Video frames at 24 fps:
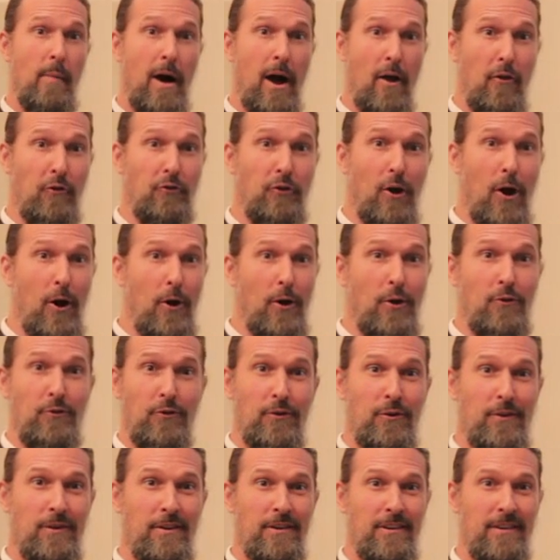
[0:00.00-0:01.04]

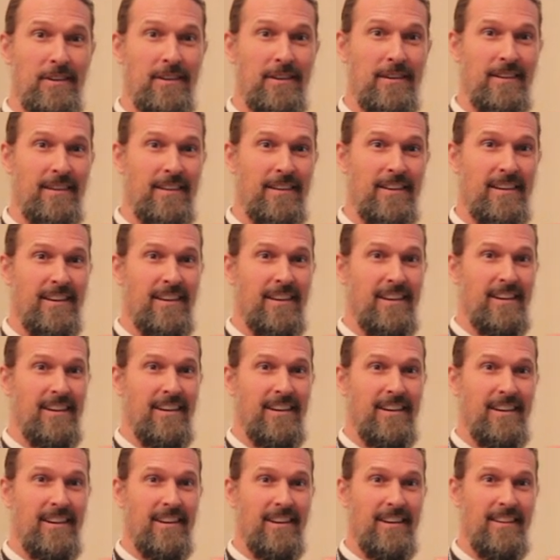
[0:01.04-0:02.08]
monasteries.
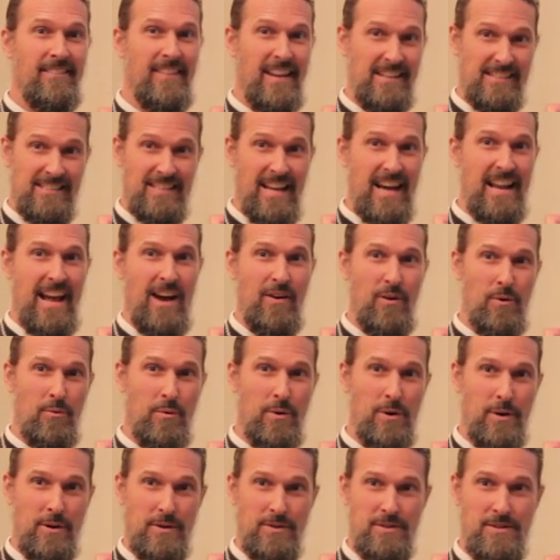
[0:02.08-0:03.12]
That's not how it
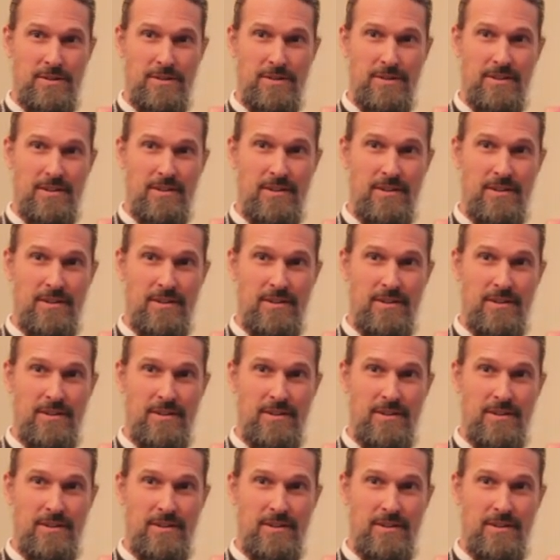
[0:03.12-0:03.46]
works.